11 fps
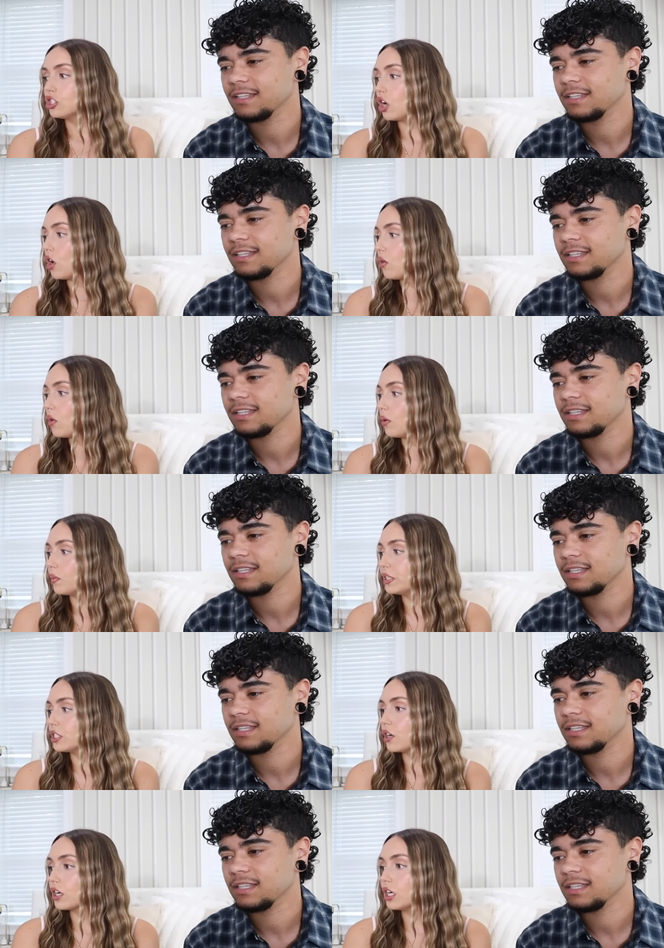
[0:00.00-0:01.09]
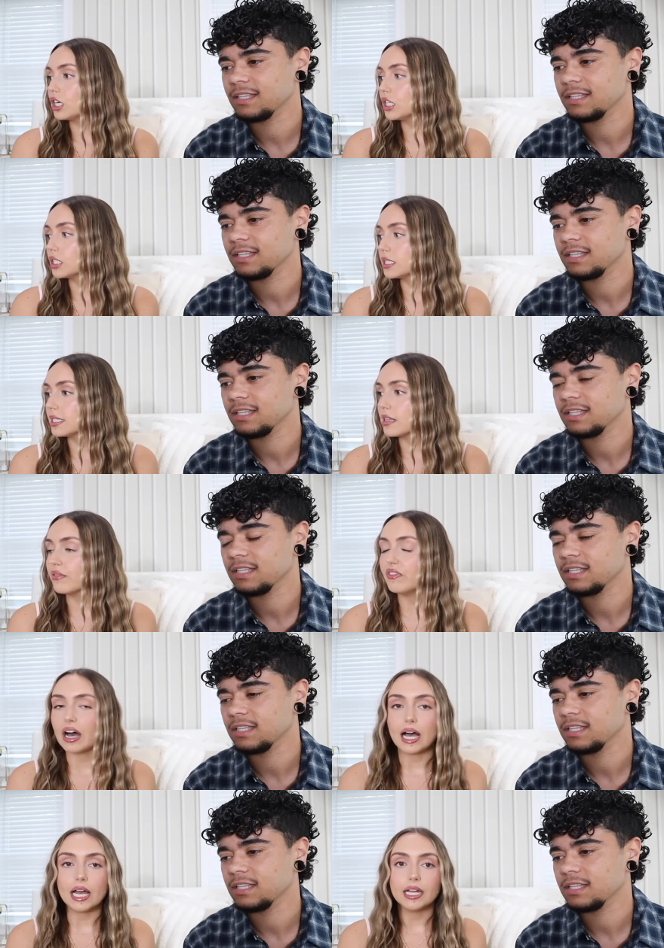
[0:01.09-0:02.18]
Speaker 1: So we took her to the
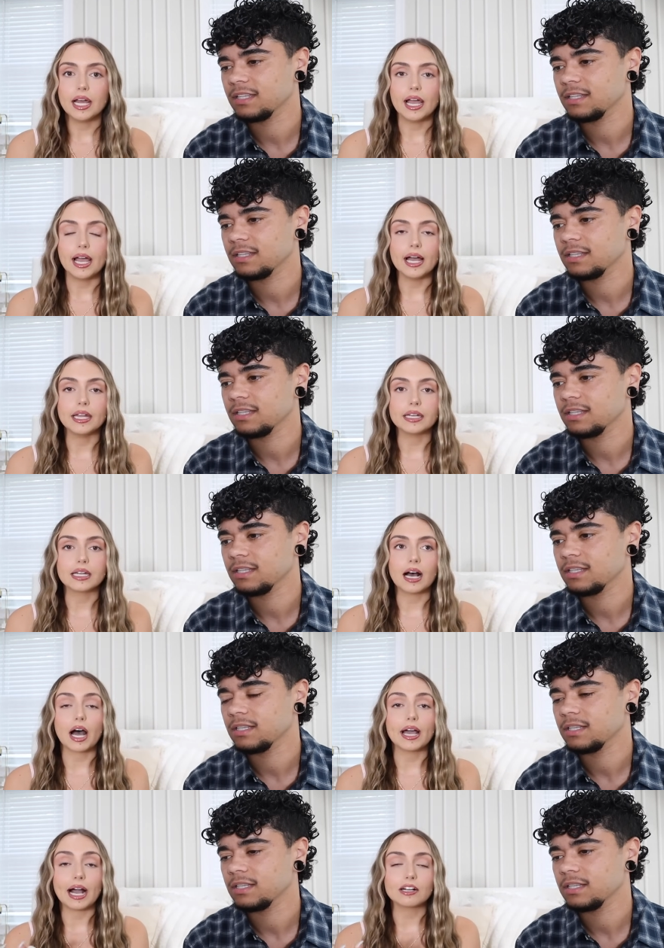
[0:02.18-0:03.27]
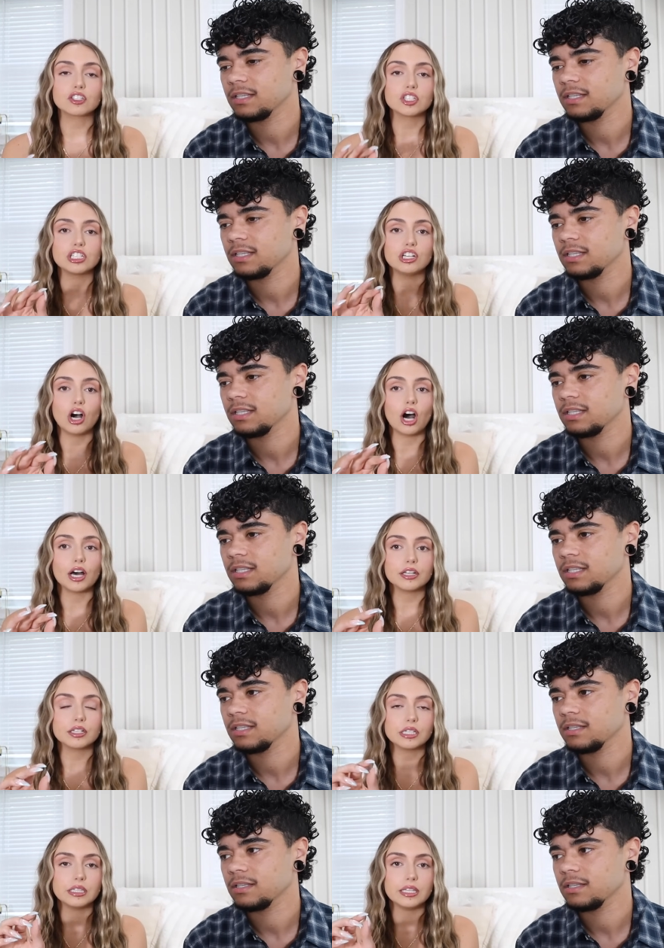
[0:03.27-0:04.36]
vet and I actually got
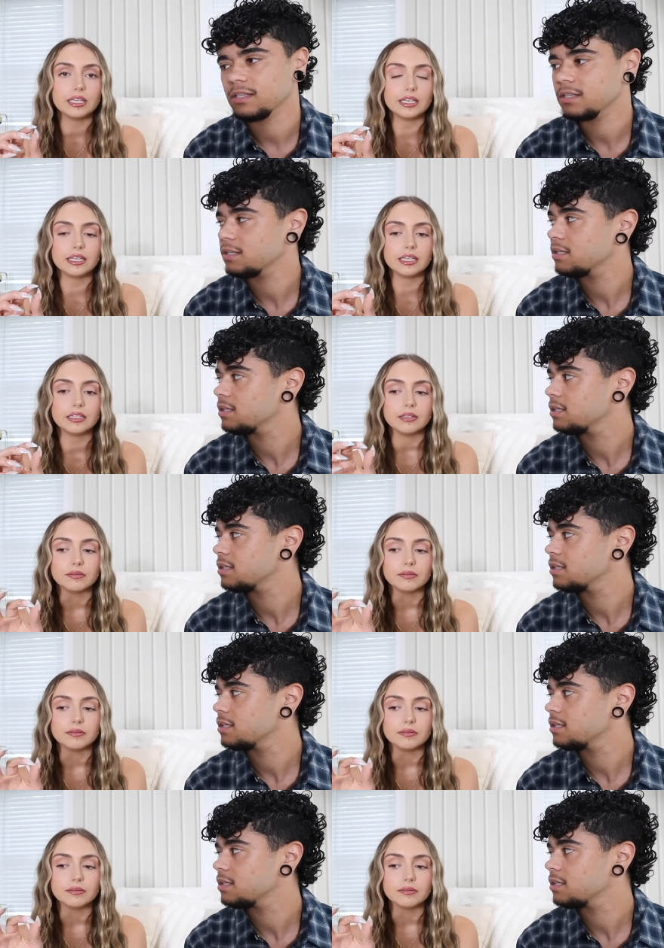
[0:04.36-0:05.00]
the